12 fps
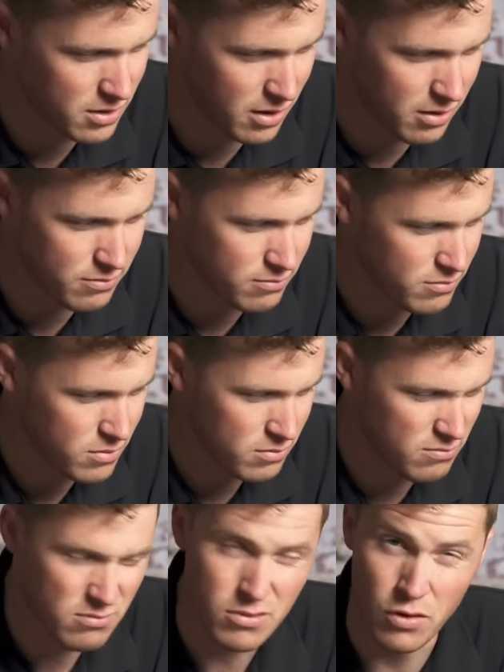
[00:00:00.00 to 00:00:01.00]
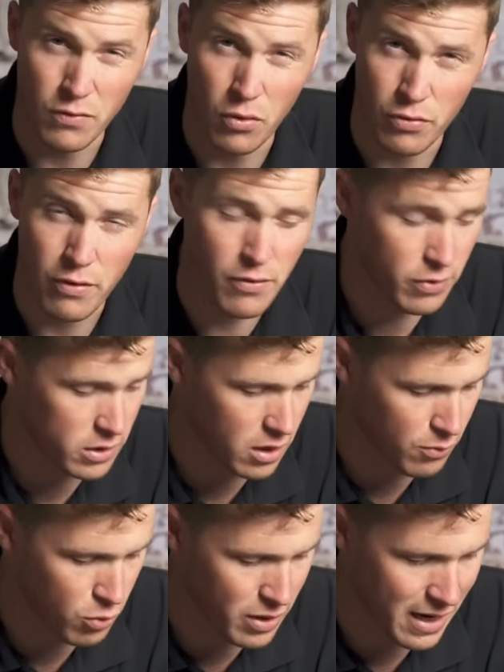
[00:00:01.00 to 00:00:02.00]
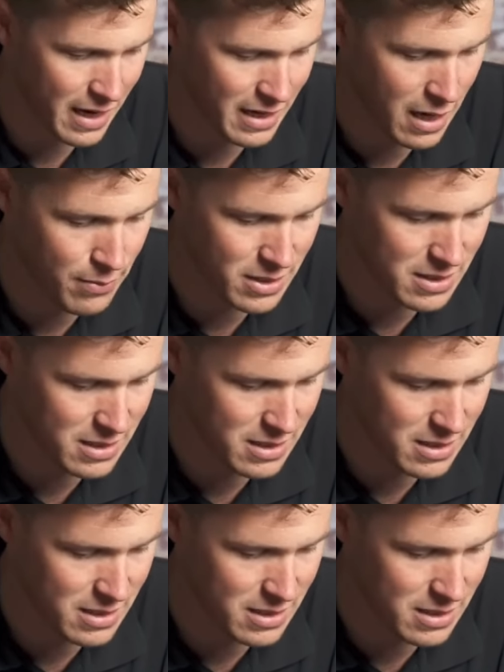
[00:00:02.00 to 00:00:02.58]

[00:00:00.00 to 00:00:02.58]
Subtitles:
you know, 243 for example, can get a bit